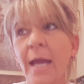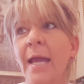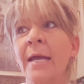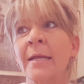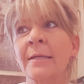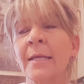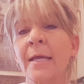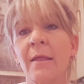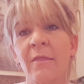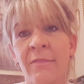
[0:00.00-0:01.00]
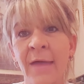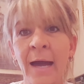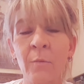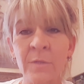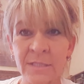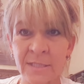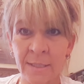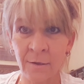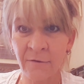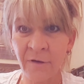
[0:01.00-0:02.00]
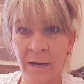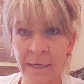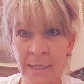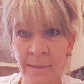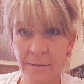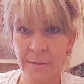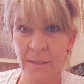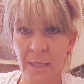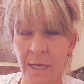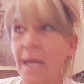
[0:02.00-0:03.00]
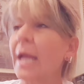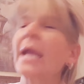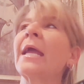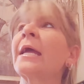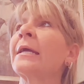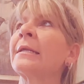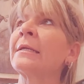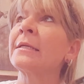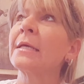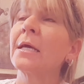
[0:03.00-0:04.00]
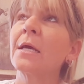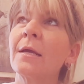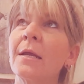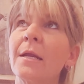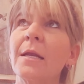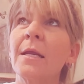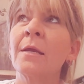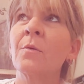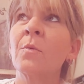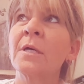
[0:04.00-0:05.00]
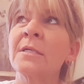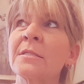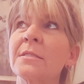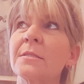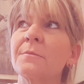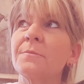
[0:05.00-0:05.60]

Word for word: and that was terrifying and it was